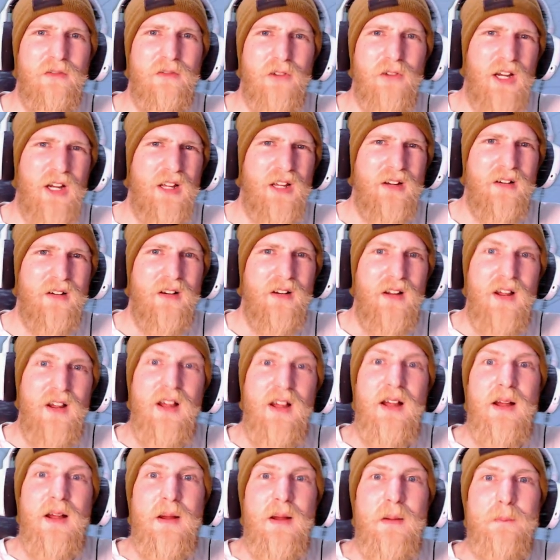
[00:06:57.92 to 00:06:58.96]
right?
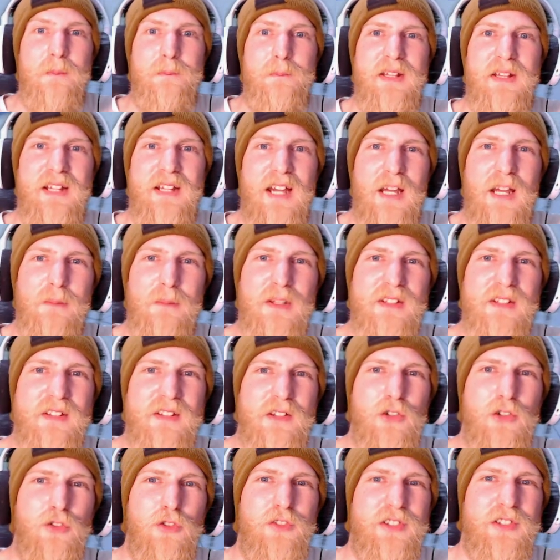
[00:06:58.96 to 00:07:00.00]
But the game is
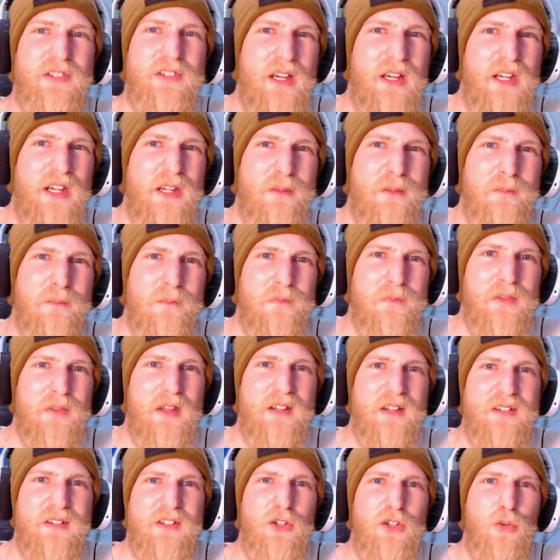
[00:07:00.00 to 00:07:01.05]
still the same.
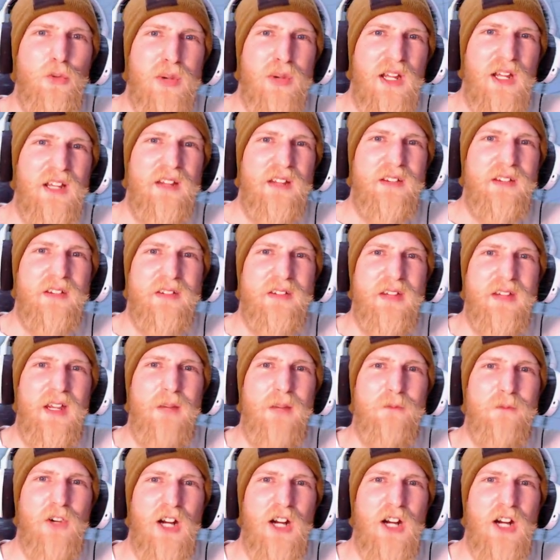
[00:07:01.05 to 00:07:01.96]
It still plays the same,